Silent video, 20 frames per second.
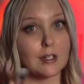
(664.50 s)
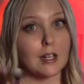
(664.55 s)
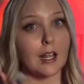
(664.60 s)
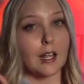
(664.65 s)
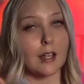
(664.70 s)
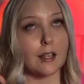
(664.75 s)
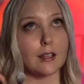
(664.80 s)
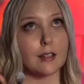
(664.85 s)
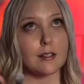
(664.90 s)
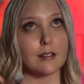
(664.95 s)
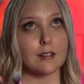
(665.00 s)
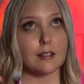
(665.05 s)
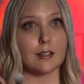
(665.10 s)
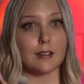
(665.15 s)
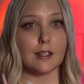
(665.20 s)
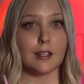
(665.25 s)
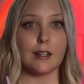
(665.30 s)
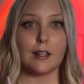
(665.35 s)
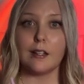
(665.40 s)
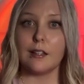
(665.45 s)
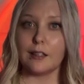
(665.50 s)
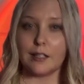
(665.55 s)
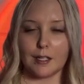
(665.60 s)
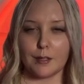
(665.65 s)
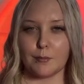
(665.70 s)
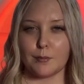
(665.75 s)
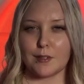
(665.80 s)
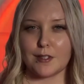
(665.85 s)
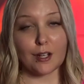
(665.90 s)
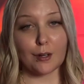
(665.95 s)
eyes, and then
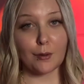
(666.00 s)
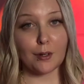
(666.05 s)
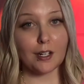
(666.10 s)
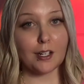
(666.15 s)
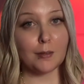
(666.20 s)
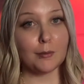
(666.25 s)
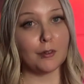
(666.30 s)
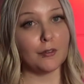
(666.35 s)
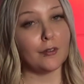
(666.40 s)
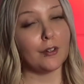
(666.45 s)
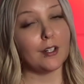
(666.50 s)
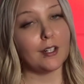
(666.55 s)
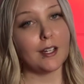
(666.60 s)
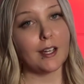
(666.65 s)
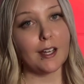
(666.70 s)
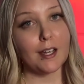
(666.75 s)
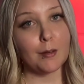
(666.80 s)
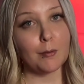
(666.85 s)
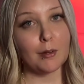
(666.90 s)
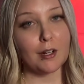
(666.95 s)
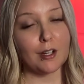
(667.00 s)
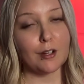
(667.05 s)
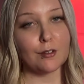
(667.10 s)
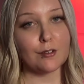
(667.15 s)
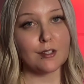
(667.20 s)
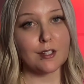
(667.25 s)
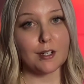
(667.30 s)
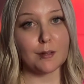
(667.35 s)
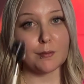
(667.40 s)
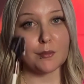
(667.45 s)
lips. Now we're gonna move on to eyebrows,
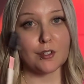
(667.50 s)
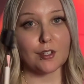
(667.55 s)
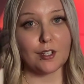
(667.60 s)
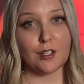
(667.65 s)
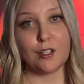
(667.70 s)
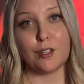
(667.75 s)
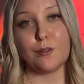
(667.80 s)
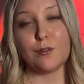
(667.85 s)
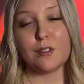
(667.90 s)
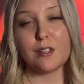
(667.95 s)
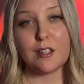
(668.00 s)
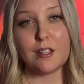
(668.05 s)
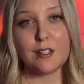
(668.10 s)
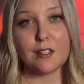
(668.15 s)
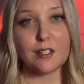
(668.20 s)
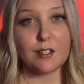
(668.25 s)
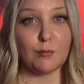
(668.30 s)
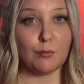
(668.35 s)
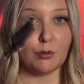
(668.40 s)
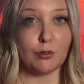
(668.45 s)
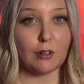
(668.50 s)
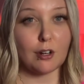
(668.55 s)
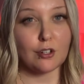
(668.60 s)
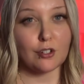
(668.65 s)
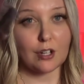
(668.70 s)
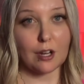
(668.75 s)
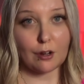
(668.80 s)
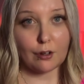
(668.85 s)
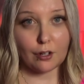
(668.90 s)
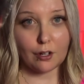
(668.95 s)
and I'm just gonna use this to brush
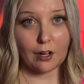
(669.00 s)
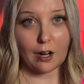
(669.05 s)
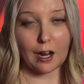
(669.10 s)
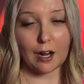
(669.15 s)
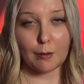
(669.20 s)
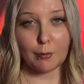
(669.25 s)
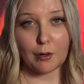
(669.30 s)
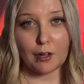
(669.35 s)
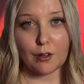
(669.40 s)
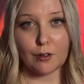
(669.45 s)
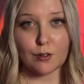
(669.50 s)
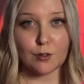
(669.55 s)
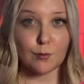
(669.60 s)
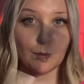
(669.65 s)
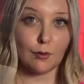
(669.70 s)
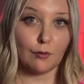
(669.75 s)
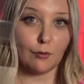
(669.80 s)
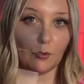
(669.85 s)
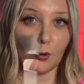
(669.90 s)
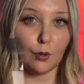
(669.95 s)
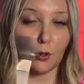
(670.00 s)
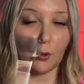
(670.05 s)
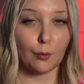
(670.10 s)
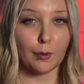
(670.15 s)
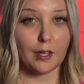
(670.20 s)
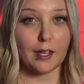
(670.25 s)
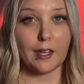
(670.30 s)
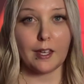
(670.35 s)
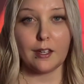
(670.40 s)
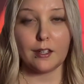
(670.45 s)
out your eyebrows before we
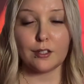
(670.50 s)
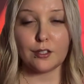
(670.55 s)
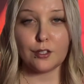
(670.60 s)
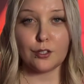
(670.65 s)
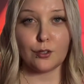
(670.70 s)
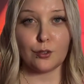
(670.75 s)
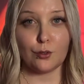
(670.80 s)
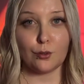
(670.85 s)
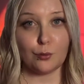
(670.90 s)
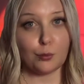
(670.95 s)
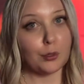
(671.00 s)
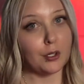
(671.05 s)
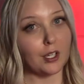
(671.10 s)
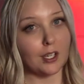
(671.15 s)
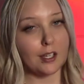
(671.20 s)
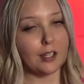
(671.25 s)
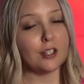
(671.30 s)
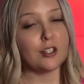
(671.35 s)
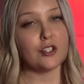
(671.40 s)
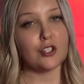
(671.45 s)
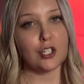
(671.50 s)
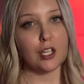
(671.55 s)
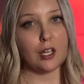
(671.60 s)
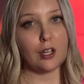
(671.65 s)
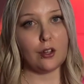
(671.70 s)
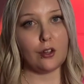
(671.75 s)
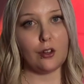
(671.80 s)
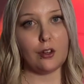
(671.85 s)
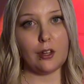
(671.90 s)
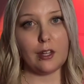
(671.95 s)
get to putting in
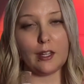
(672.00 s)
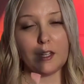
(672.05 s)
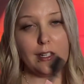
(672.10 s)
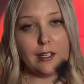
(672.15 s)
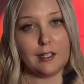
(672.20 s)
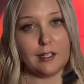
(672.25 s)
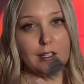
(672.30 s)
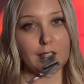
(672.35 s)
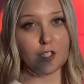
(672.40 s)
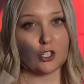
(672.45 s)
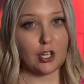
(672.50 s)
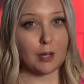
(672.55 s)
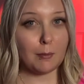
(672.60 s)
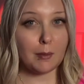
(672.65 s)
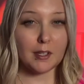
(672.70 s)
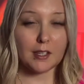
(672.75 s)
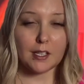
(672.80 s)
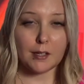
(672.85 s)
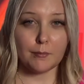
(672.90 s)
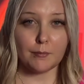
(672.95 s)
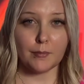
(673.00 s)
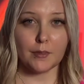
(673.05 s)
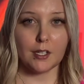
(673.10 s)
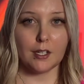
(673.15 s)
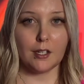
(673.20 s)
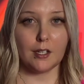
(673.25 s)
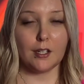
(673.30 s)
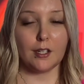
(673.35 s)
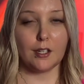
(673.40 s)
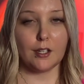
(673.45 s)
gel and shaping them.
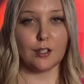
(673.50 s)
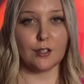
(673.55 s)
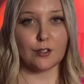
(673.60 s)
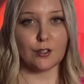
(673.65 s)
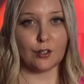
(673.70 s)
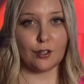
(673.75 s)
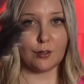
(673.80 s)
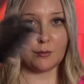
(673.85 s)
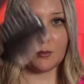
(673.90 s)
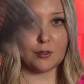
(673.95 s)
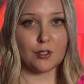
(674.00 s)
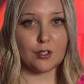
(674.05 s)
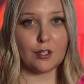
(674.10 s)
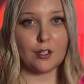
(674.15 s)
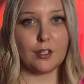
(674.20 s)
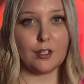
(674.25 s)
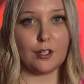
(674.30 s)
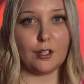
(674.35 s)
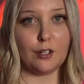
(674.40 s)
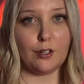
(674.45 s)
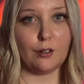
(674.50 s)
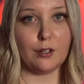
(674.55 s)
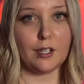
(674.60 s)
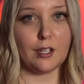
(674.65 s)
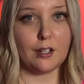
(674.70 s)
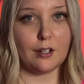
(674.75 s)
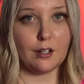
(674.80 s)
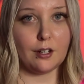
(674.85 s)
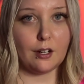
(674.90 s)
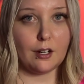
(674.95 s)
So I'm just gonna go
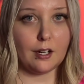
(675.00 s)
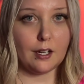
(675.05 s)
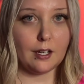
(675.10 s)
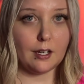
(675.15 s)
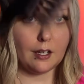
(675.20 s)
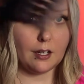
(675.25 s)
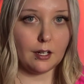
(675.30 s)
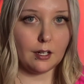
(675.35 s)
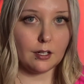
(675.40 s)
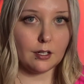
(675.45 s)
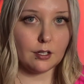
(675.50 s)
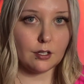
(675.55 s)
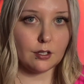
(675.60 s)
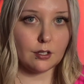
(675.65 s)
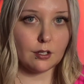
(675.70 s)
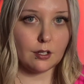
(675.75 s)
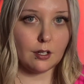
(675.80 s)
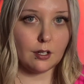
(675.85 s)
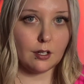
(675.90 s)
here and just